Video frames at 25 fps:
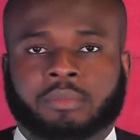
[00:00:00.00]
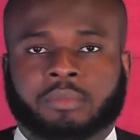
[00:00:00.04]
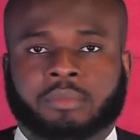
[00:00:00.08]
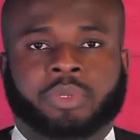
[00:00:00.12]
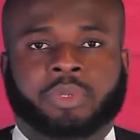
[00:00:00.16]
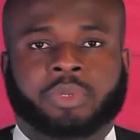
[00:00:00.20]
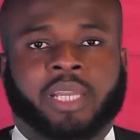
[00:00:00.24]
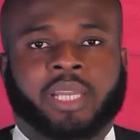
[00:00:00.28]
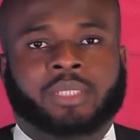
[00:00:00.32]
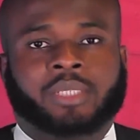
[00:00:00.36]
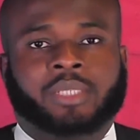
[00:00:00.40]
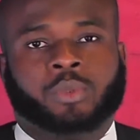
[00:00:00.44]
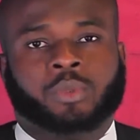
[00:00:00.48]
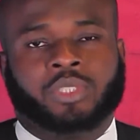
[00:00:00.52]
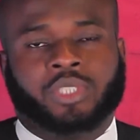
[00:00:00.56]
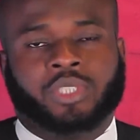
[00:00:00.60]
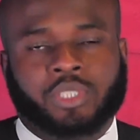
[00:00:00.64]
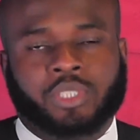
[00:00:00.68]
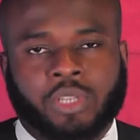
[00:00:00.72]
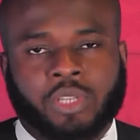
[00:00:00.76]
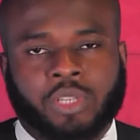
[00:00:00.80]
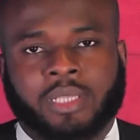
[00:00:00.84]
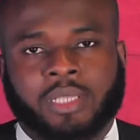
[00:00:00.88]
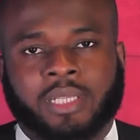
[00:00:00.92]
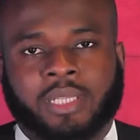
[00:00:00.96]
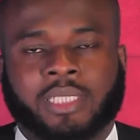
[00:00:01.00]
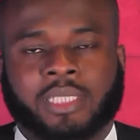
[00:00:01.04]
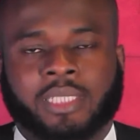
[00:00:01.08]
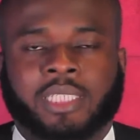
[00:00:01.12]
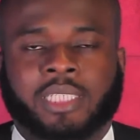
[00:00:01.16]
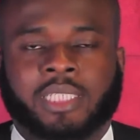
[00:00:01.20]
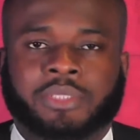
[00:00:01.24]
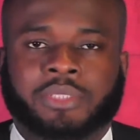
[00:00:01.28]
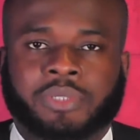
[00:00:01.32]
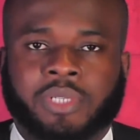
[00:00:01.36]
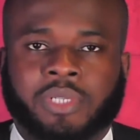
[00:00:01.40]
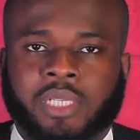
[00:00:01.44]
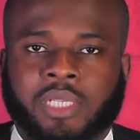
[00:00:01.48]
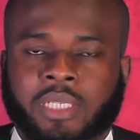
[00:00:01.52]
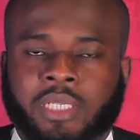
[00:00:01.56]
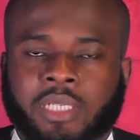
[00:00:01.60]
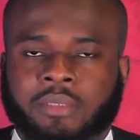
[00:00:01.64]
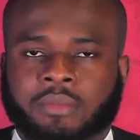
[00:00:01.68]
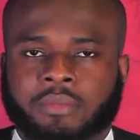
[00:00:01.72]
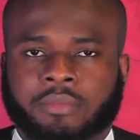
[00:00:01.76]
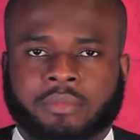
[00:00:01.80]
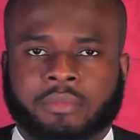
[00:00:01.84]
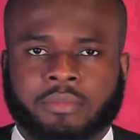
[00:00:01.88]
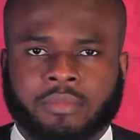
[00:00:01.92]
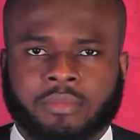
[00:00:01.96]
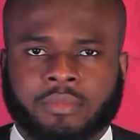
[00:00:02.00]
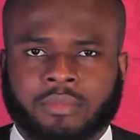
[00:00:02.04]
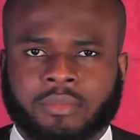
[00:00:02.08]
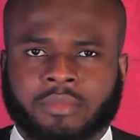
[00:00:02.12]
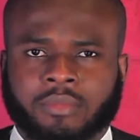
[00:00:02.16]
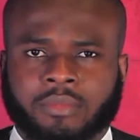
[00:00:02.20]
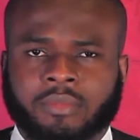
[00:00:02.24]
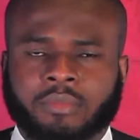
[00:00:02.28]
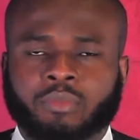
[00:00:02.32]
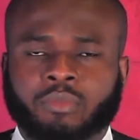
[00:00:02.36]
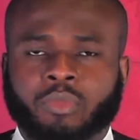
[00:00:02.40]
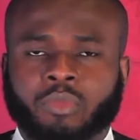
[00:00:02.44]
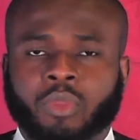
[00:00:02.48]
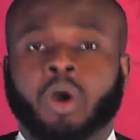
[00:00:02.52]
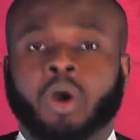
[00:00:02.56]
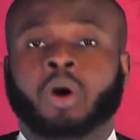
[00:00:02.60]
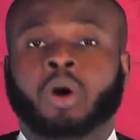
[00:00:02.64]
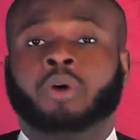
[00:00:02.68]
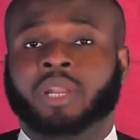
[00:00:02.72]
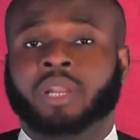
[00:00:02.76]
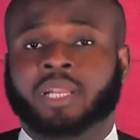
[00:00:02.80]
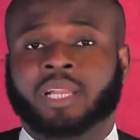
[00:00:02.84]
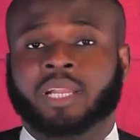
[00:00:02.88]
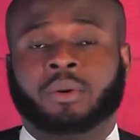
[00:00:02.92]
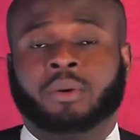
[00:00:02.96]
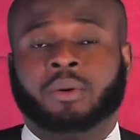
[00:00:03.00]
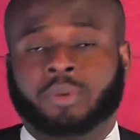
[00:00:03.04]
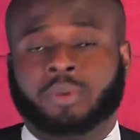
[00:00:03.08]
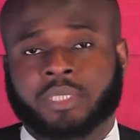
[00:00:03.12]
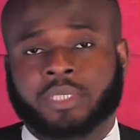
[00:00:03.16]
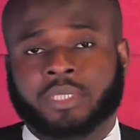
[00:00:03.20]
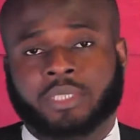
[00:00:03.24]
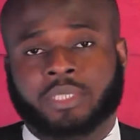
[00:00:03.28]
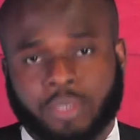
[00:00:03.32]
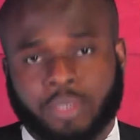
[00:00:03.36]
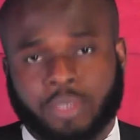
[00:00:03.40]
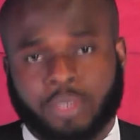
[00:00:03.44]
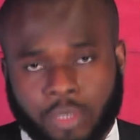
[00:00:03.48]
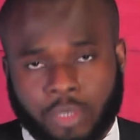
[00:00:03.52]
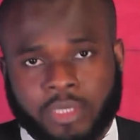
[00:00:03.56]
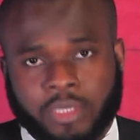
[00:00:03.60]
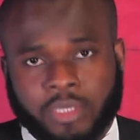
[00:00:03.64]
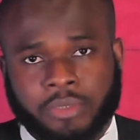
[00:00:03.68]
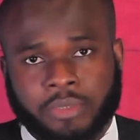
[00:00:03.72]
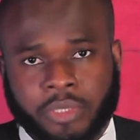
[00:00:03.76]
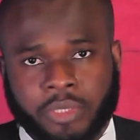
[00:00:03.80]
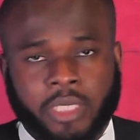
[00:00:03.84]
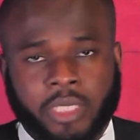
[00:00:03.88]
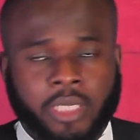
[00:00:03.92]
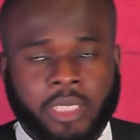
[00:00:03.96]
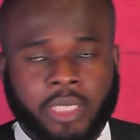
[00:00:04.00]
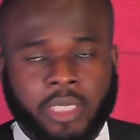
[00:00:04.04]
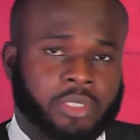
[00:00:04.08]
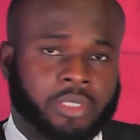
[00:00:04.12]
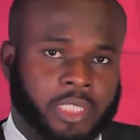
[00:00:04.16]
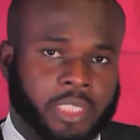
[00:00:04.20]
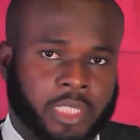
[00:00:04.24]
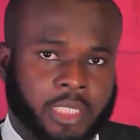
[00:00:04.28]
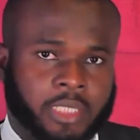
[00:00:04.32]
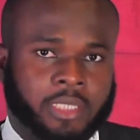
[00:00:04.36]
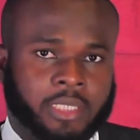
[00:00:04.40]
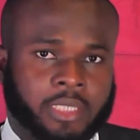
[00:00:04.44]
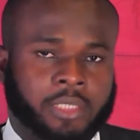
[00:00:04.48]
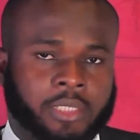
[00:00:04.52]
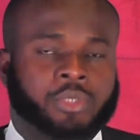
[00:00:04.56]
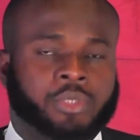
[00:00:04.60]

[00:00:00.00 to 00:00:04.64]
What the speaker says: price was not necessarily, or rather was not renegotiated.